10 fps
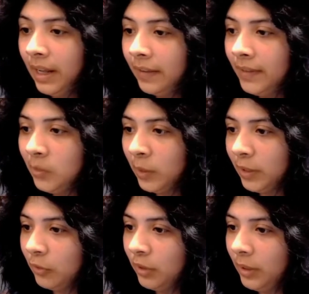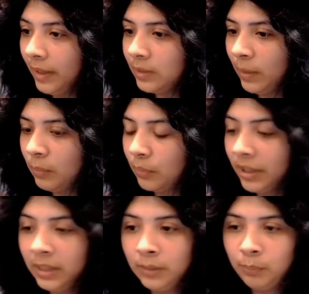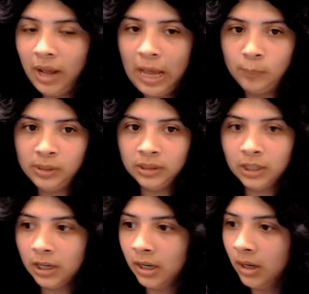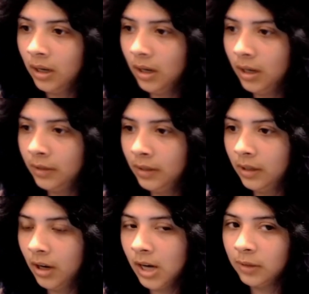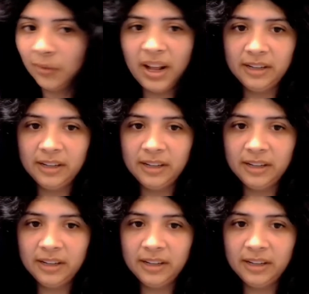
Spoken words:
This particular video has been pretty popular on a lot of